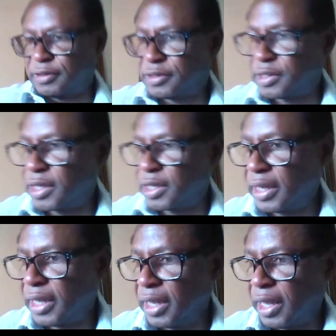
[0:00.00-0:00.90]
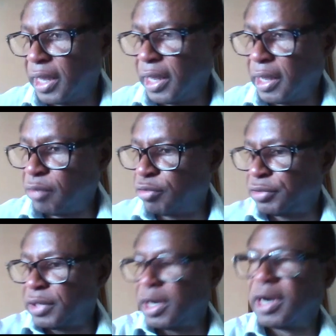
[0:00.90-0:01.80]
a good
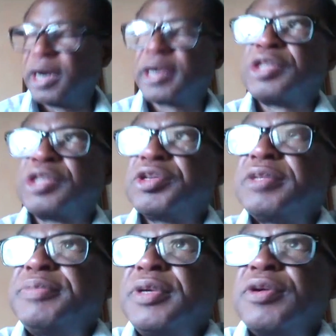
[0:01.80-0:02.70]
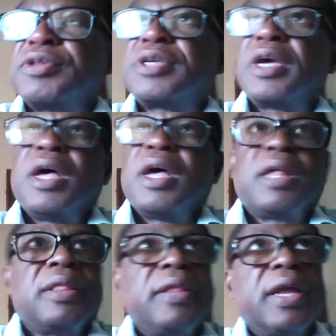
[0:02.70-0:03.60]
question, because
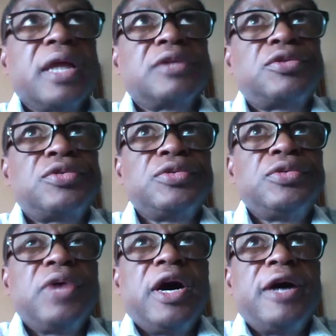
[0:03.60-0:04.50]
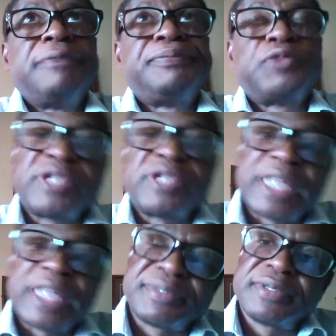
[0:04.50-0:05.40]
there are two
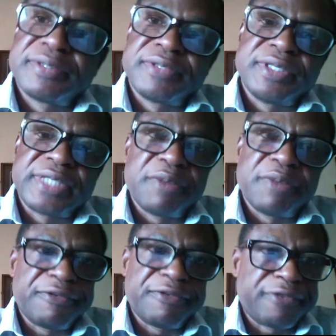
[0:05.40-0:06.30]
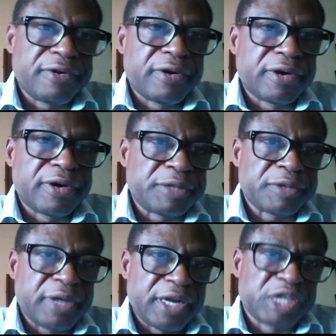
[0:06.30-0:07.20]
steps in terms of
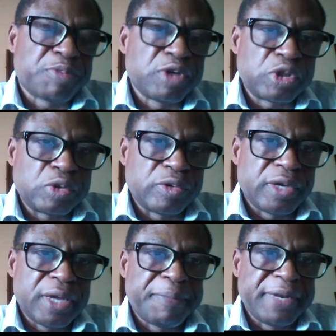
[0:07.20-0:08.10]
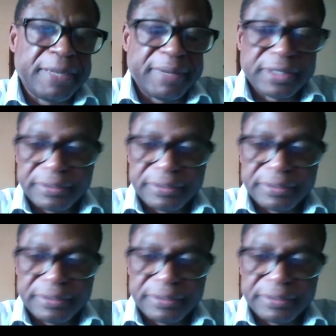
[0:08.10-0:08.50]
response to epidemics.